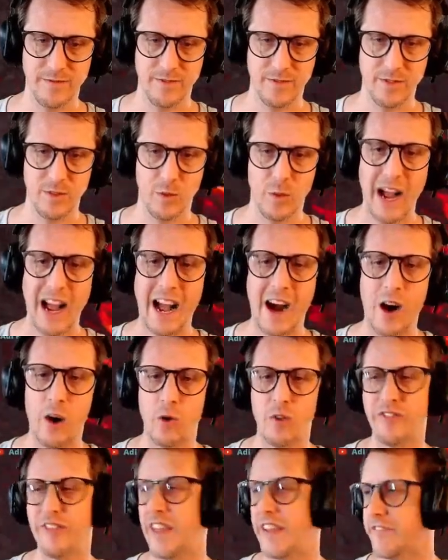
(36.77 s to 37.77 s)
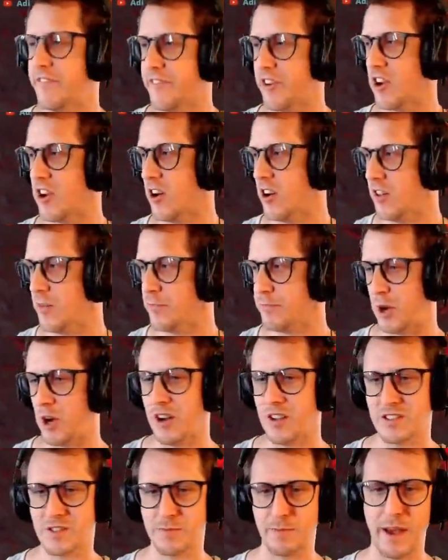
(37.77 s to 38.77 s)
Wow. Difficult
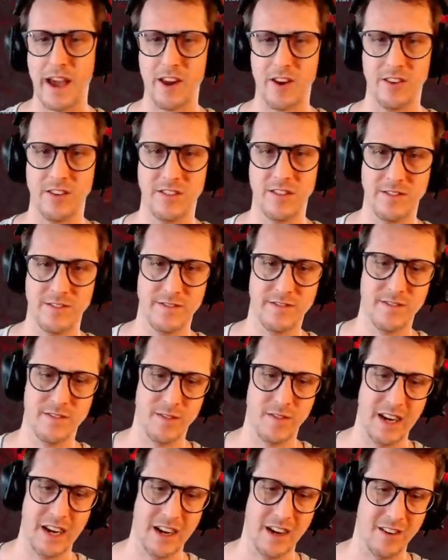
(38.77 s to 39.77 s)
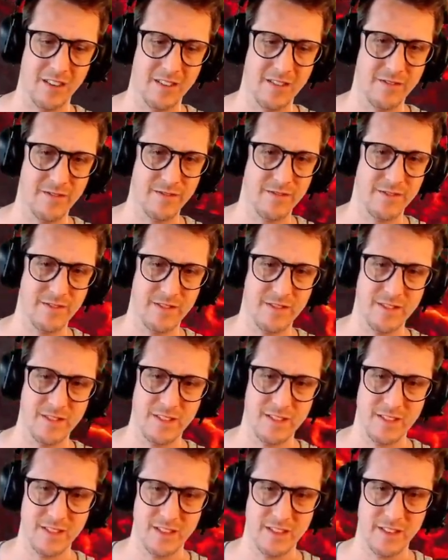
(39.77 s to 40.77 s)
boss battle. Wow.
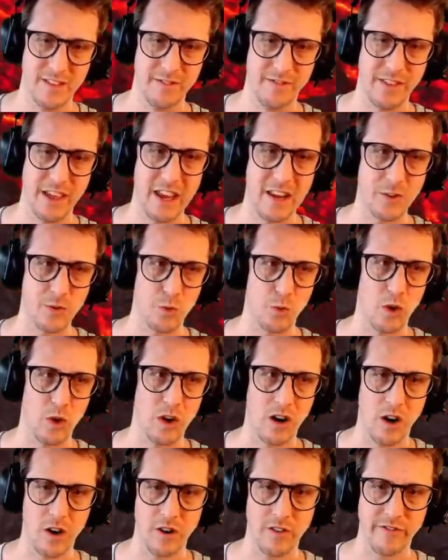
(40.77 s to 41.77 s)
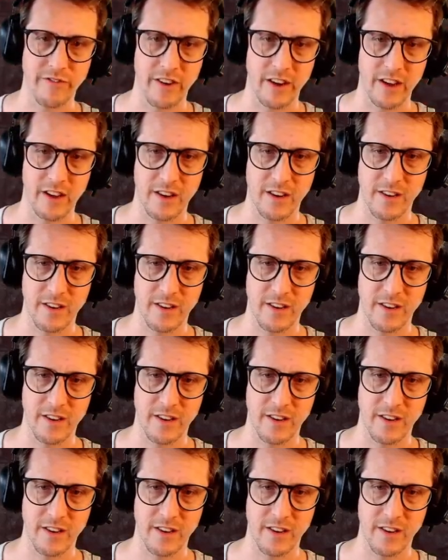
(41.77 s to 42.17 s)
That is one hard fight.